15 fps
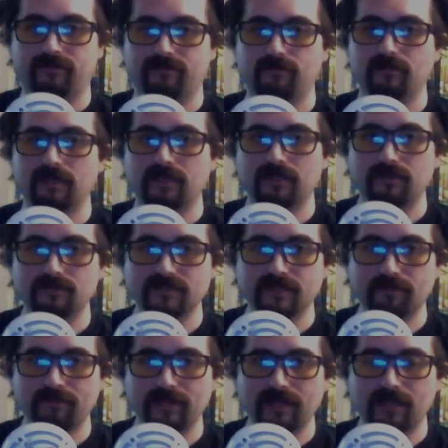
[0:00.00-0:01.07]
We got to do
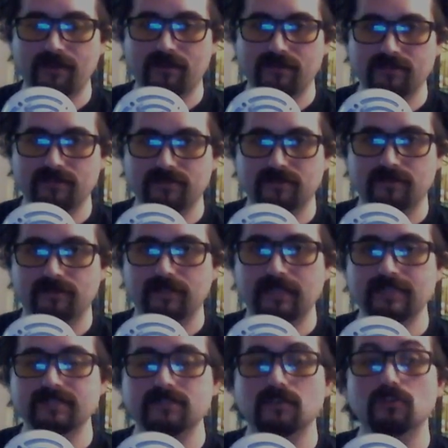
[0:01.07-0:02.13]
something else.
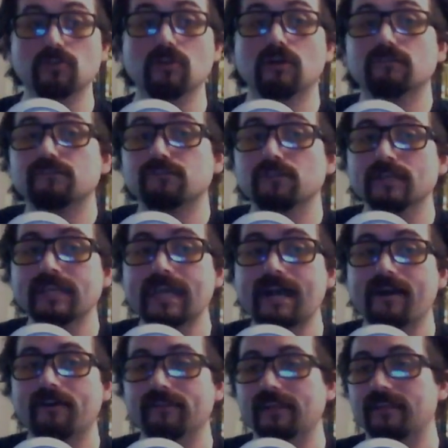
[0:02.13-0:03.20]
And so you don't freak
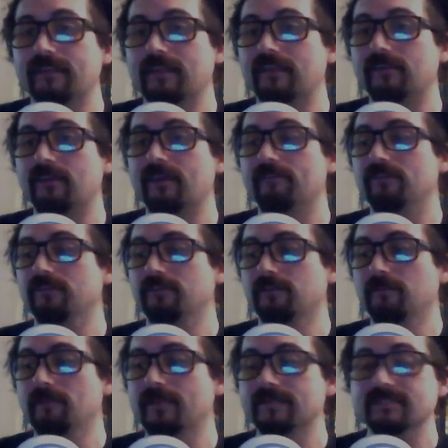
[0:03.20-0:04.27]
out and that you have a little
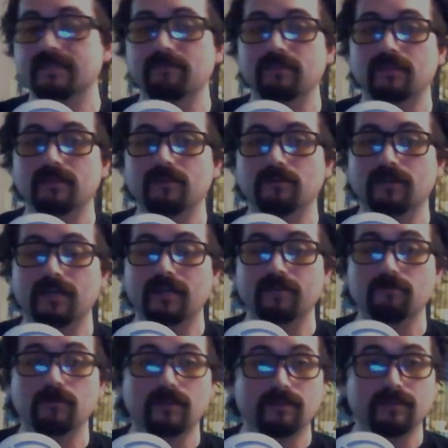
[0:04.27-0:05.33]
bit of something to go ahead
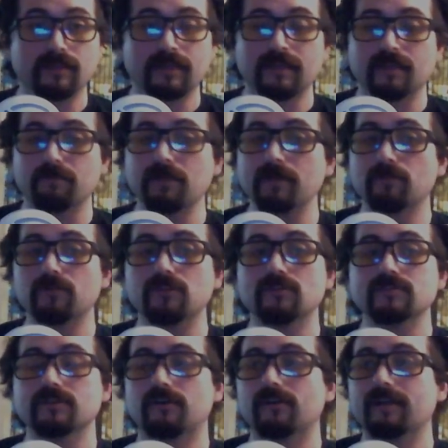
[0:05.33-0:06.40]
with. People use
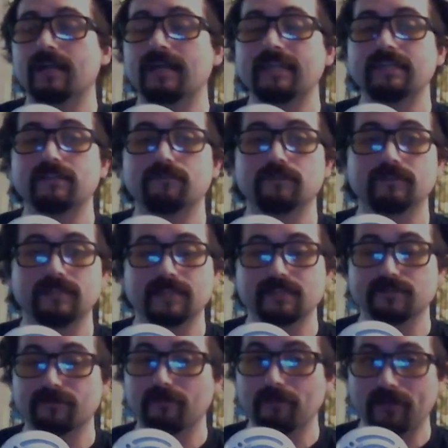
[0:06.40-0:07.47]
all kind of different things
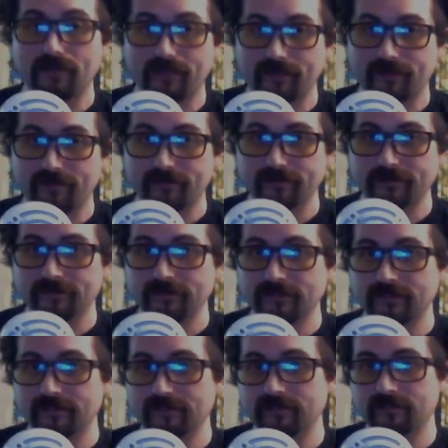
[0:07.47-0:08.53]
for money.
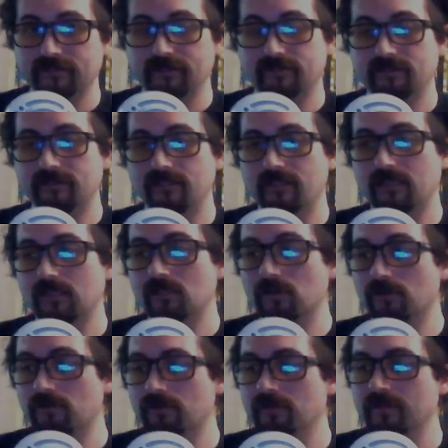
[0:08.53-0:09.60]
All right,
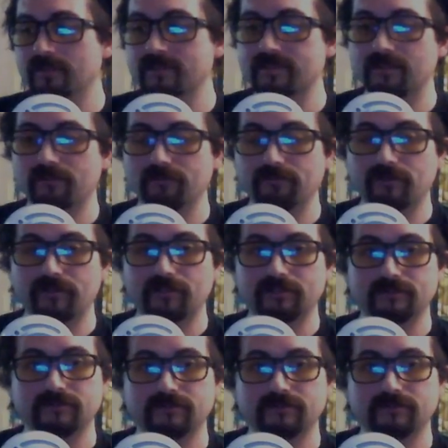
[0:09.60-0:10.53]
gold, silver.